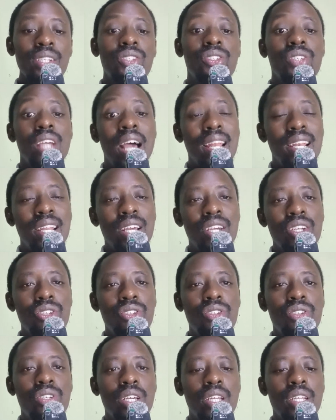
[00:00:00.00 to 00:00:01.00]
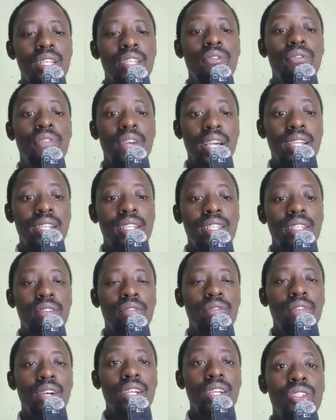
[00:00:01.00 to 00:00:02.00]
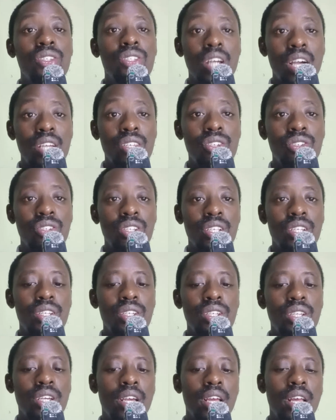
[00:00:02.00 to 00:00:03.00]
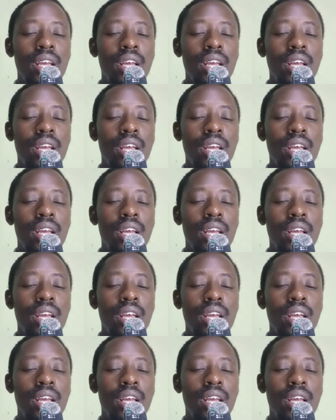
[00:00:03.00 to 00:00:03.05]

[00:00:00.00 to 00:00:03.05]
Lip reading: challenged defective charge sheet.